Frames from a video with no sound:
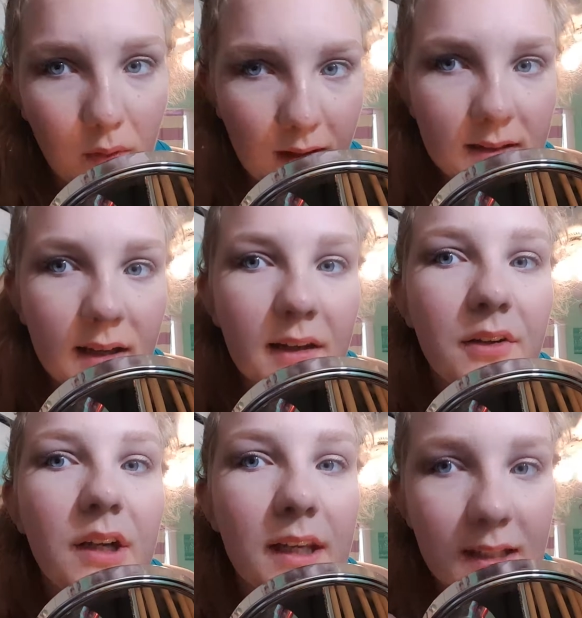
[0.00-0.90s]
That's how
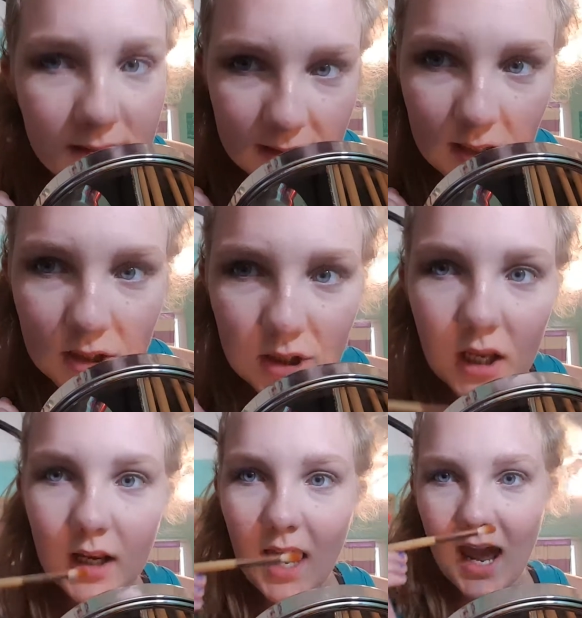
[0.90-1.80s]
you get attention.
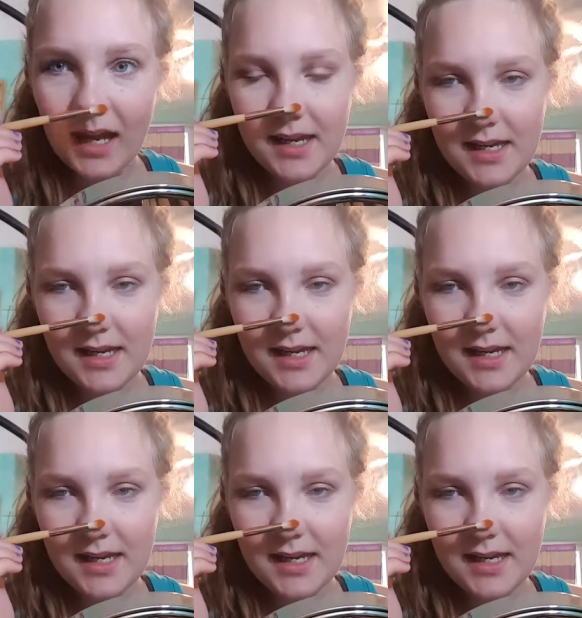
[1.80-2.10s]
Hi.